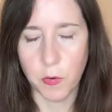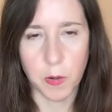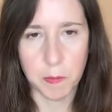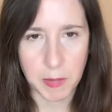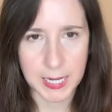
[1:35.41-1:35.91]

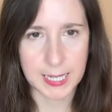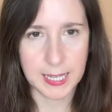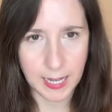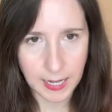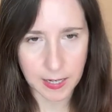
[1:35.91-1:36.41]
for
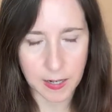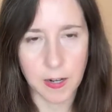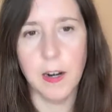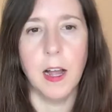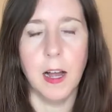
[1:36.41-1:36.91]

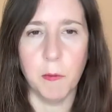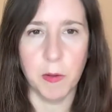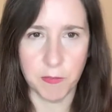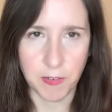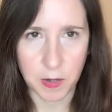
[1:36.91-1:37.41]
Medicare
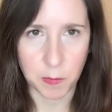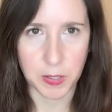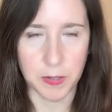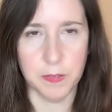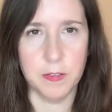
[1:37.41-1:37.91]
with the final bill.